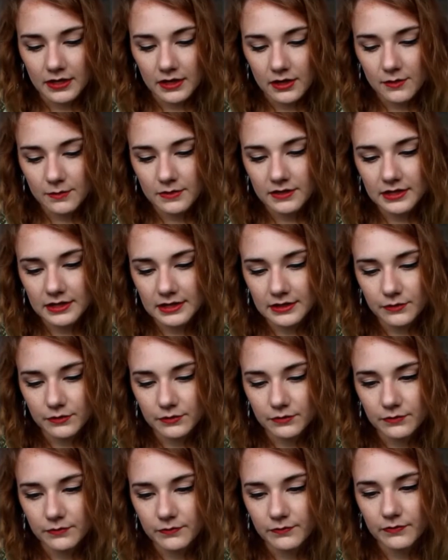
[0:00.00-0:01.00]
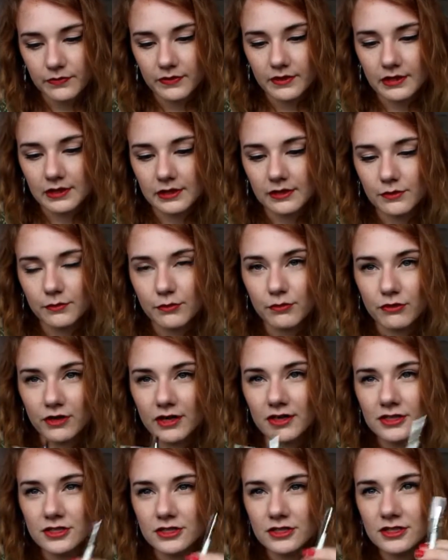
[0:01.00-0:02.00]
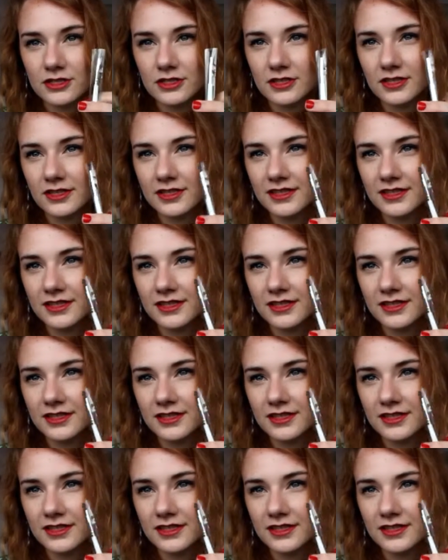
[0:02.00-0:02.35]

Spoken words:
they come with the little brush,